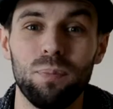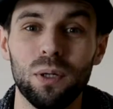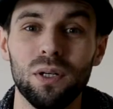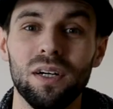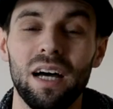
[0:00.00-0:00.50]

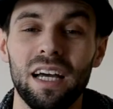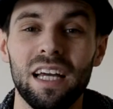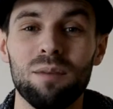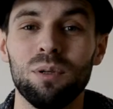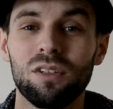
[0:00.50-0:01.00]
But I
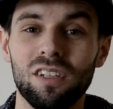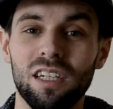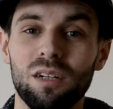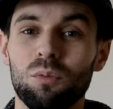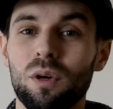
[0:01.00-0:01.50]
am booked
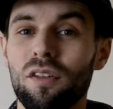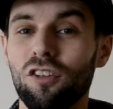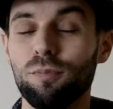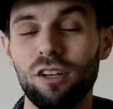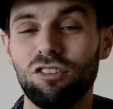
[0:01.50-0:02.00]
in with
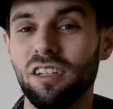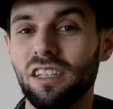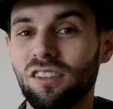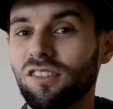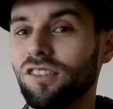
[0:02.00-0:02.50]
a
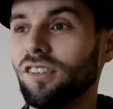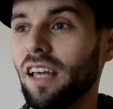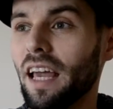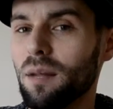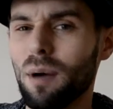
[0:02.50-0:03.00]
specialist
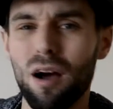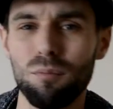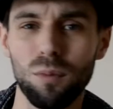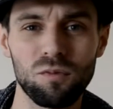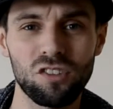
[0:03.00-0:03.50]
in about a
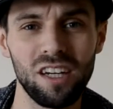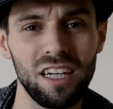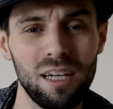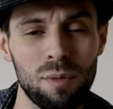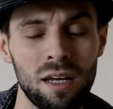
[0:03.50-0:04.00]
month's
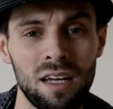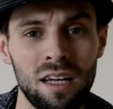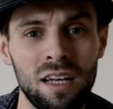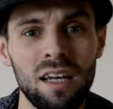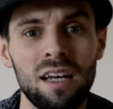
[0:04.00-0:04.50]
time.
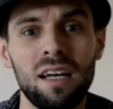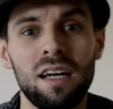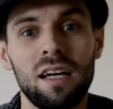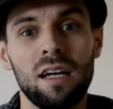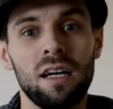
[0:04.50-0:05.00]

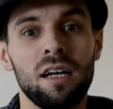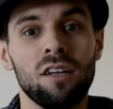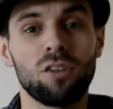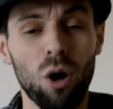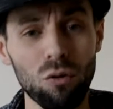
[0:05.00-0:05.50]

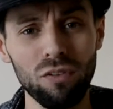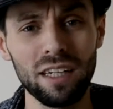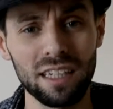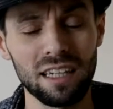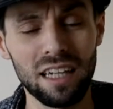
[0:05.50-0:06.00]
So
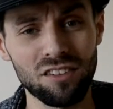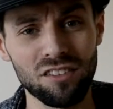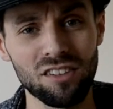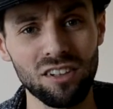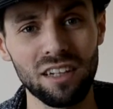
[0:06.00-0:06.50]
hopefully I can
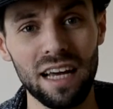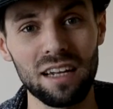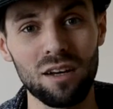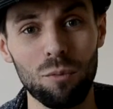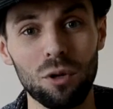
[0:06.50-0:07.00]
last until
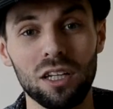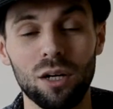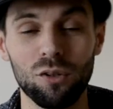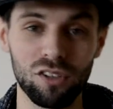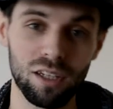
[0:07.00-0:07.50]
then, and we're going
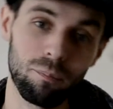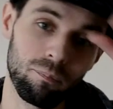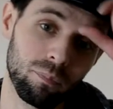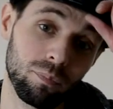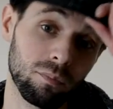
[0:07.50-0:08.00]
to go see him
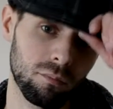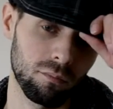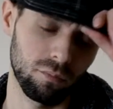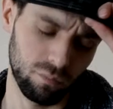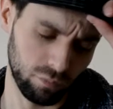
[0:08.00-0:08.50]

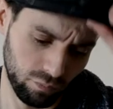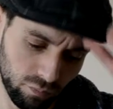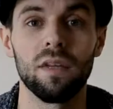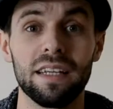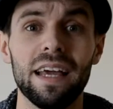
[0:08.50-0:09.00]

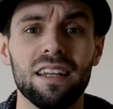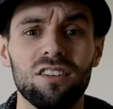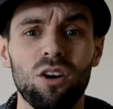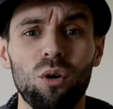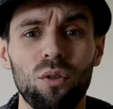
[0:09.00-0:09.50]
and get
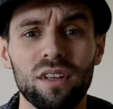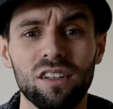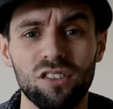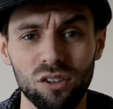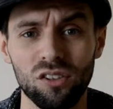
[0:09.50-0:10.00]
this whole
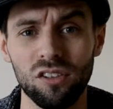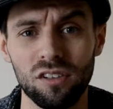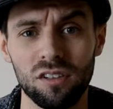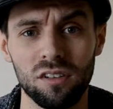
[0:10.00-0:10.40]
thing sorted.